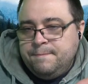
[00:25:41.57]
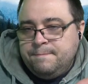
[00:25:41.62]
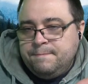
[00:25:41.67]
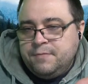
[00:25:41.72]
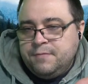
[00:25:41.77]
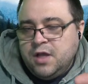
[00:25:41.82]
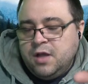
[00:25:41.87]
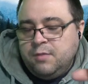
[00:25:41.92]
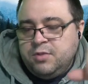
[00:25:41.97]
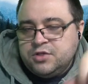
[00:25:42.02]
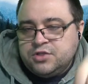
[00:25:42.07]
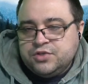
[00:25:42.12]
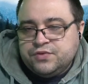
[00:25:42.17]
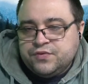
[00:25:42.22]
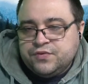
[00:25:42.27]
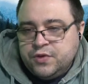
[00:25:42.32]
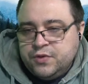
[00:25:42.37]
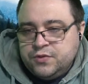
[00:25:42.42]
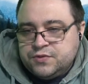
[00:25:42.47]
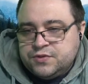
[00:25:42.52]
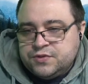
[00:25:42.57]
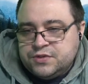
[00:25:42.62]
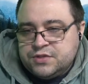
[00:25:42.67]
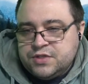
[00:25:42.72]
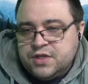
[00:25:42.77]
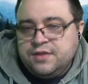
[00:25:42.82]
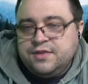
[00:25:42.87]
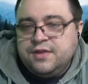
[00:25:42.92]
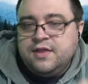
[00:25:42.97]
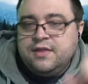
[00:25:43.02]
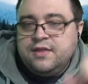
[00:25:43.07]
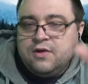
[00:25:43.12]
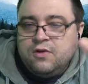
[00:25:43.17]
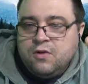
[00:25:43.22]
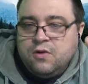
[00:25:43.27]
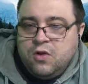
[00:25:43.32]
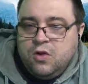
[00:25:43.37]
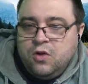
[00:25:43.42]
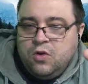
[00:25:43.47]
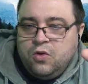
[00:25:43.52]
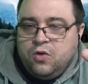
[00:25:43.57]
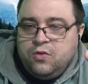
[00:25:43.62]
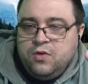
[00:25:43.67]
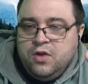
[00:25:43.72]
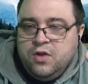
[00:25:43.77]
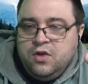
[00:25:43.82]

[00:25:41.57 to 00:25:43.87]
a bunch of roots, and then they grow